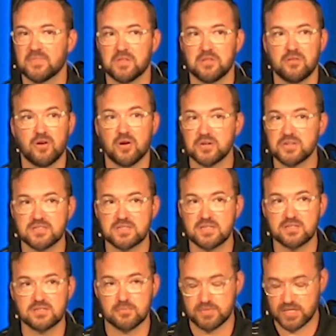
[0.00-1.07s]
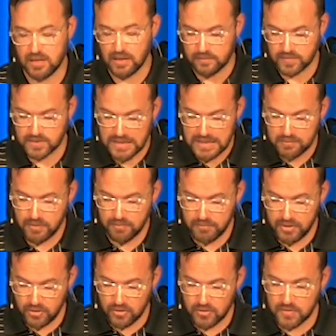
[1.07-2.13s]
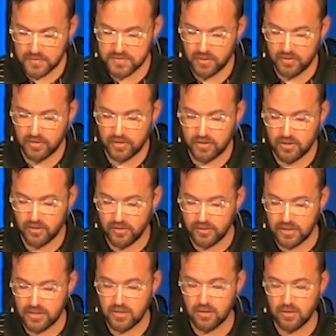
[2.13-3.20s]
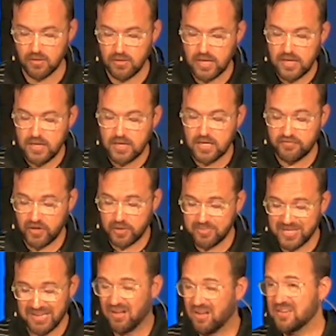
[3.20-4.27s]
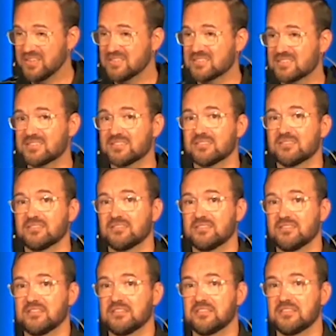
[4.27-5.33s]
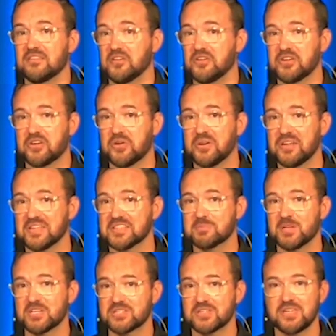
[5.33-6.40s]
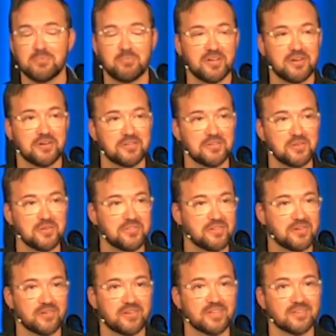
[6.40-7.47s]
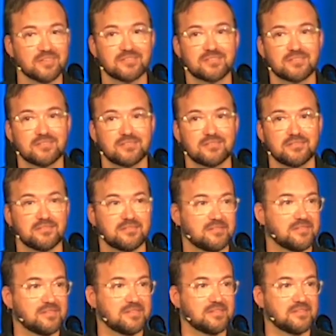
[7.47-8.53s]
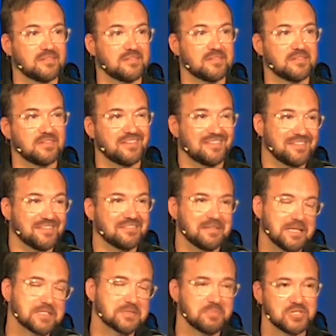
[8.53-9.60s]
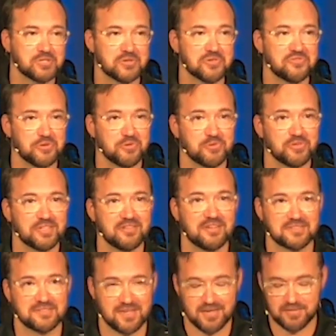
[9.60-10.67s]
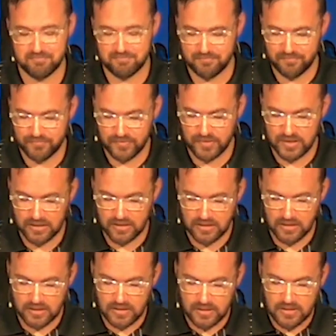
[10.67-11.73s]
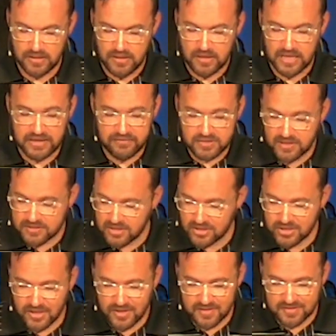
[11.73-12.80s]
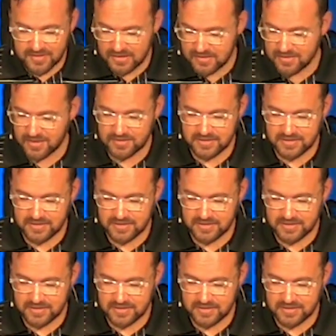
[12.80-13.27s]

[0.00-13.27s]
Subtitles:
They're hard to see sometimes, but miracles are occurring here. And if I'm being honest, they're occurring especially among our youth and our kids. And that's been true for a really long time. I haven't talked to Jess. I didn't talk